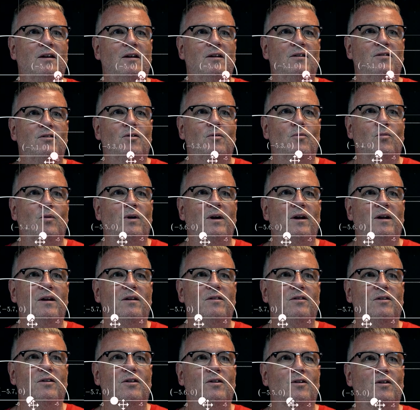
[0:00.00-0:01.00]
to where
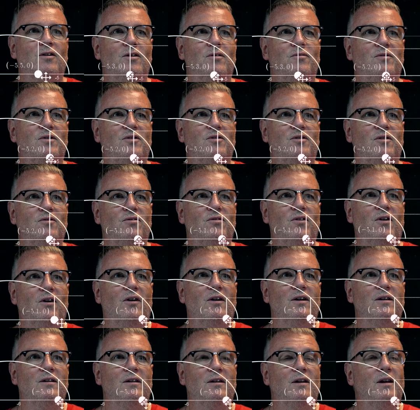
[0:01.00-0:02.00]
the curve is
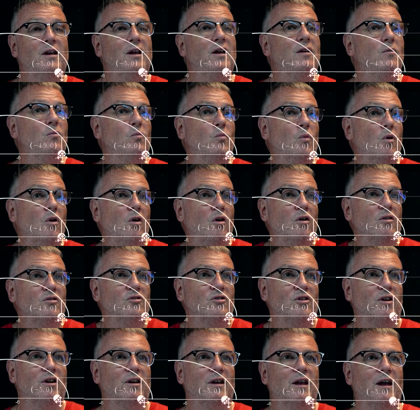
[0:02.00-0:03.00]
defined, it works
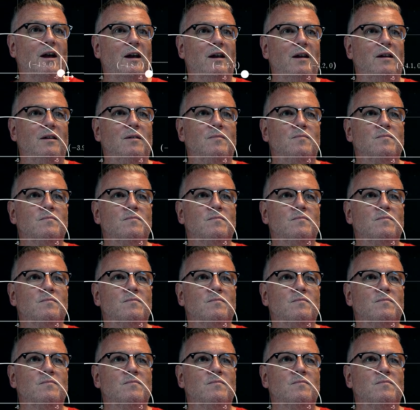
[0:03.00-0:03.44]
again.